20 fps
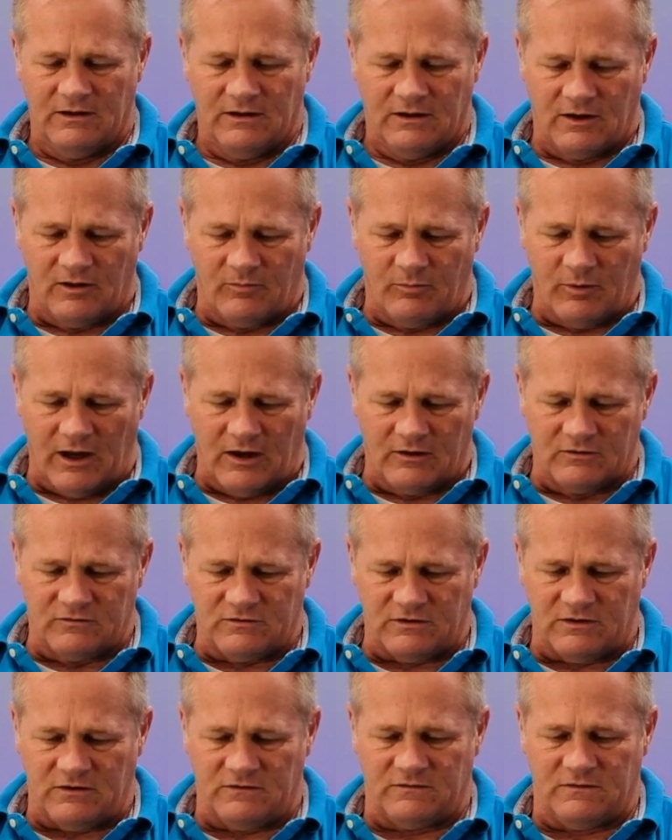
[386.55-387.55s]
about
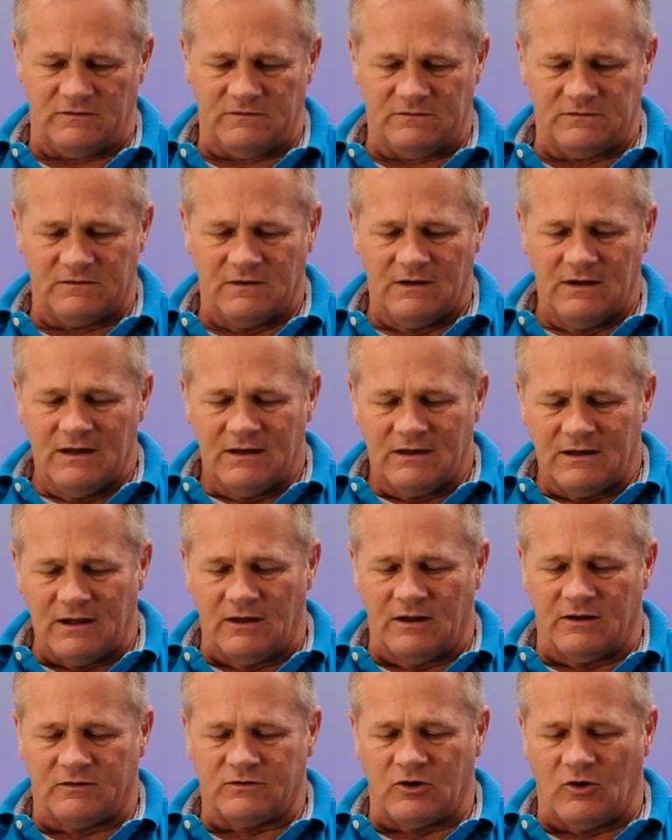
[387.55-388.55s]
Jesus. Now
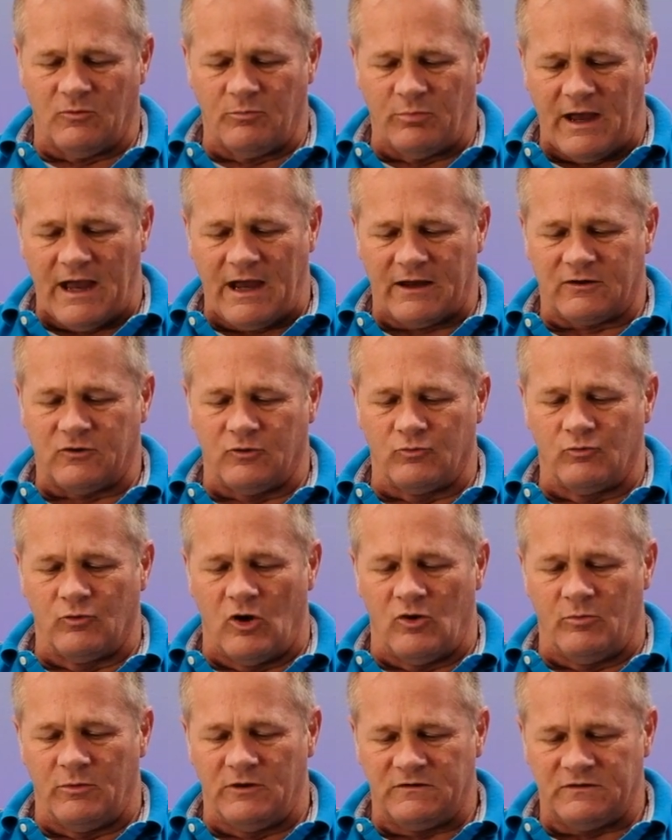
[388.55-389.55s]
let's go back to
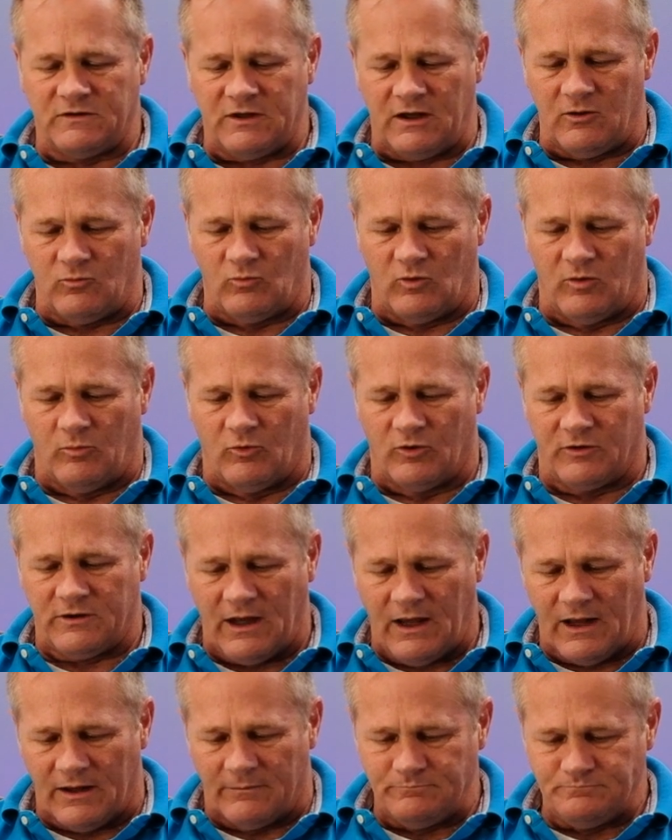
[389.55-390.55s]
Romans 10 one more
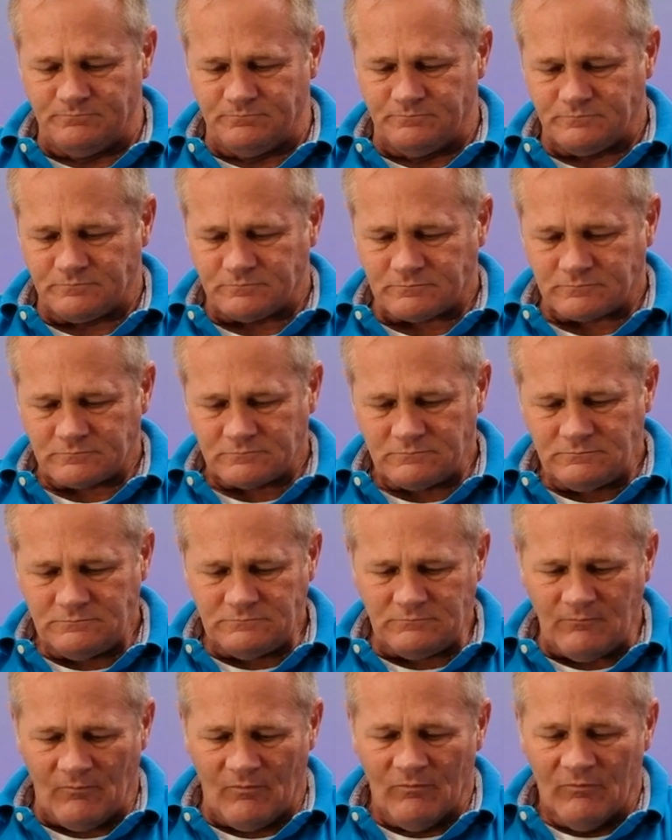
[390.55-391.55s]
time.
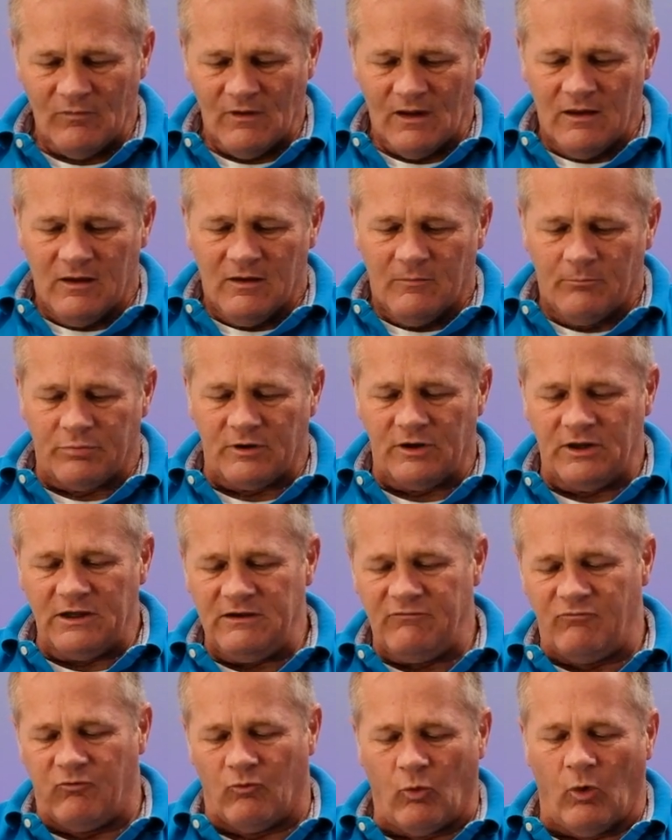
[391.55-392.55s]

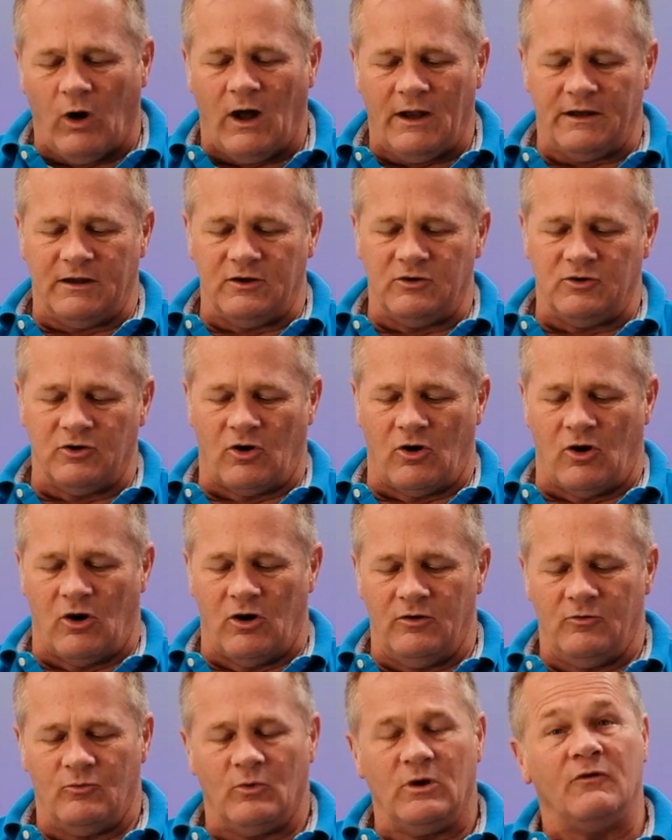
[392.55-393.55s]
Believe what in your
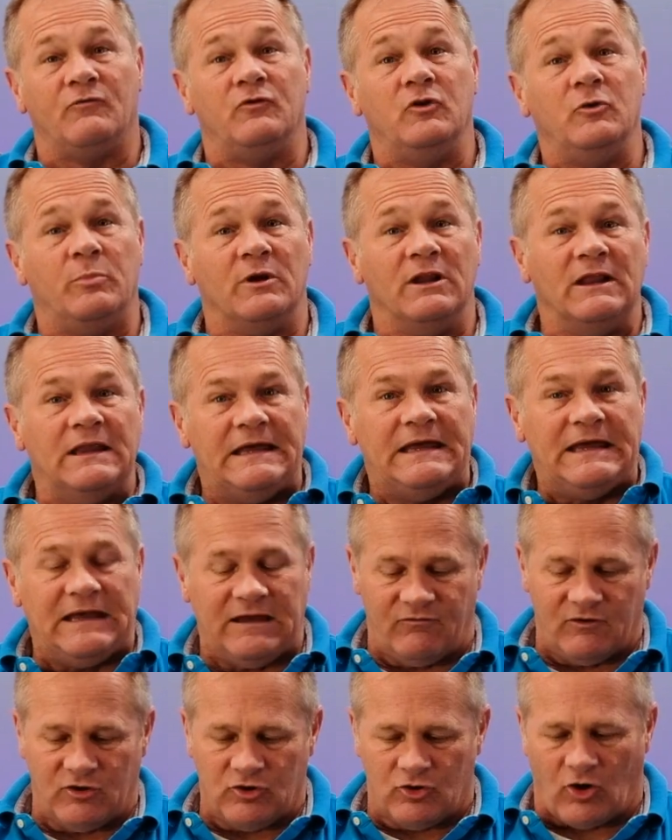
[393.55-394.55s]
heart? Well, if you
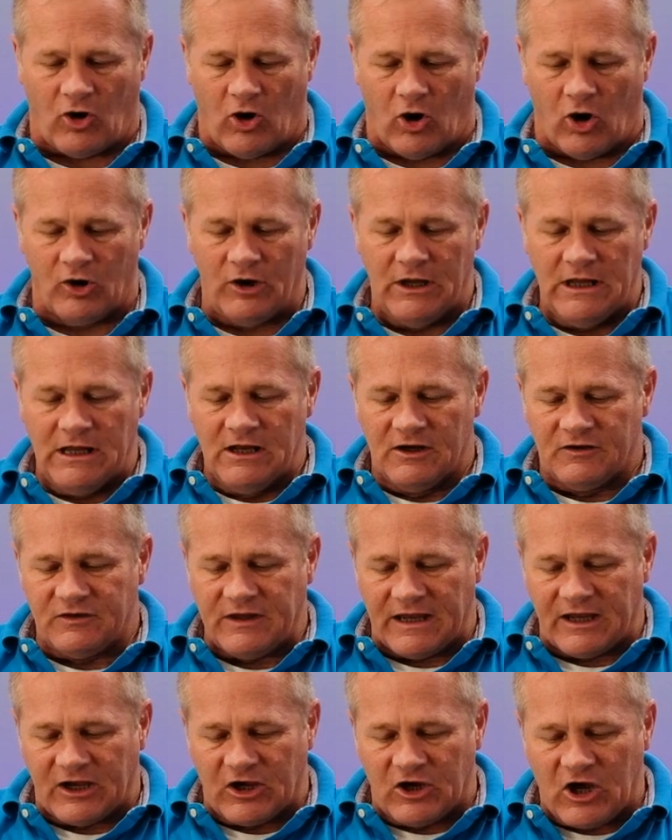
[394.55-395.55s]
believe in your heart
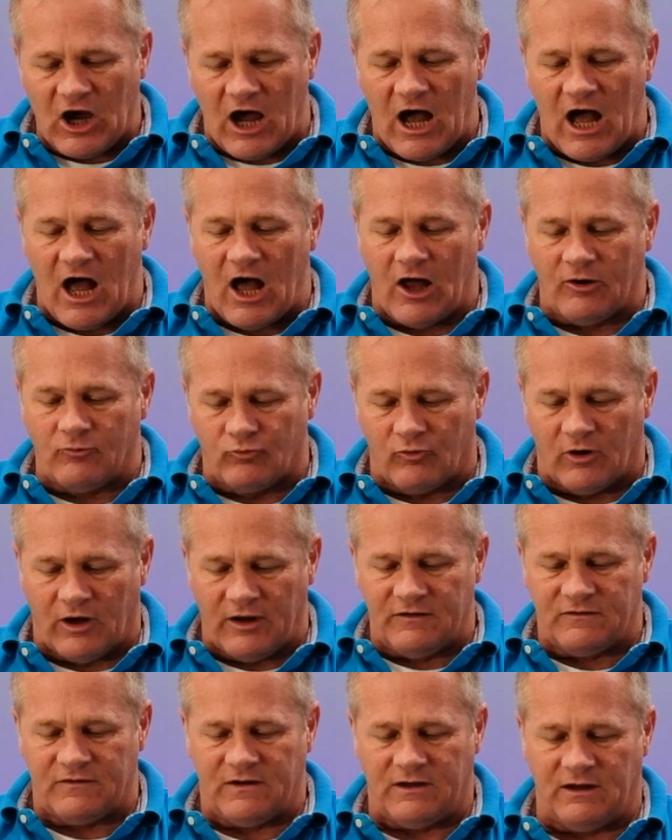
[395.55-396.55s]
that God
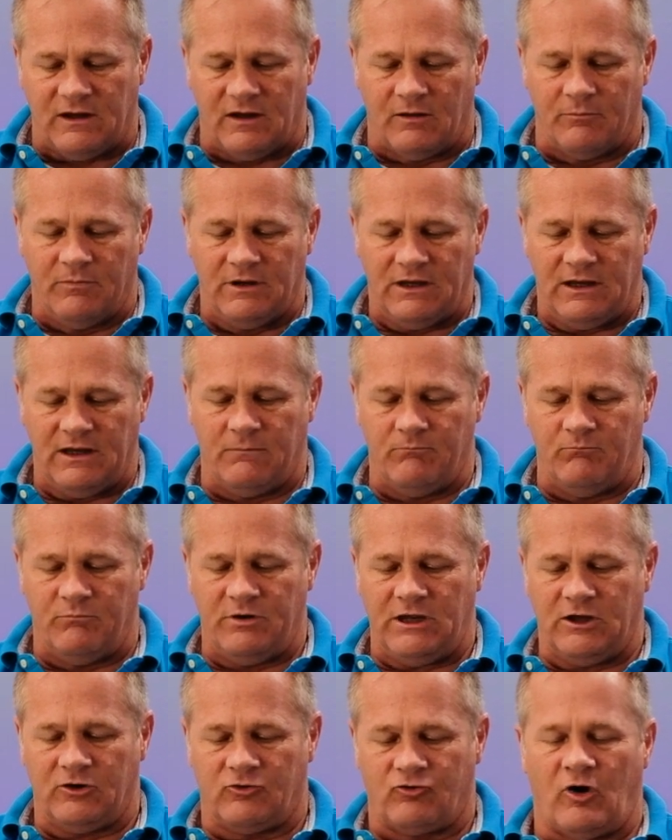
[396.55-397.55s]
raised him, him
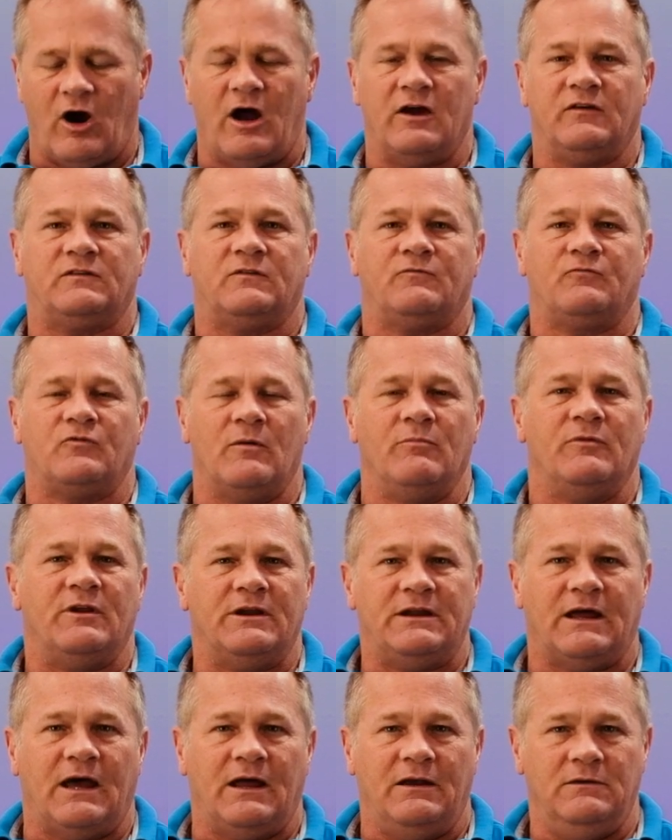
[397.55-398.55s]
being Christ, from the
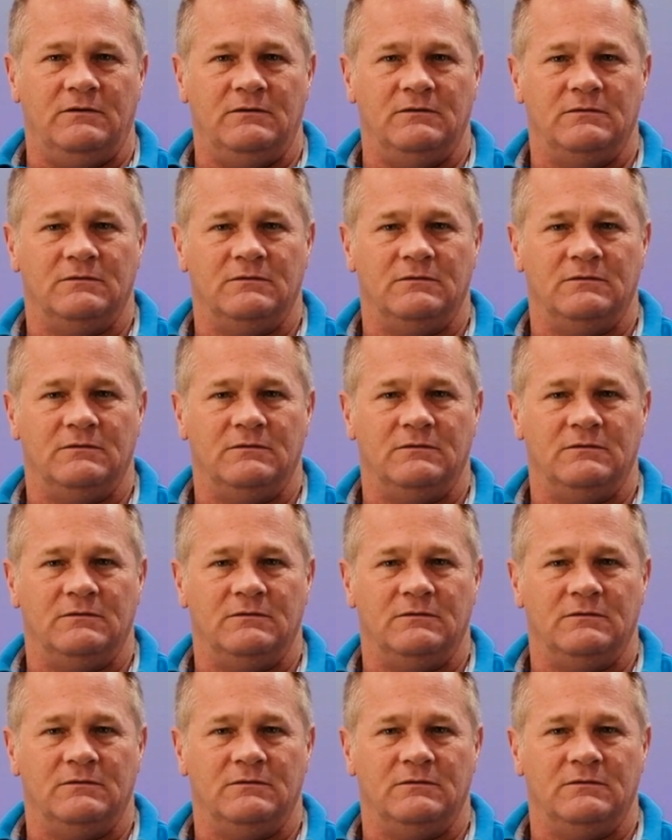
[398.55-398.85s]
dead.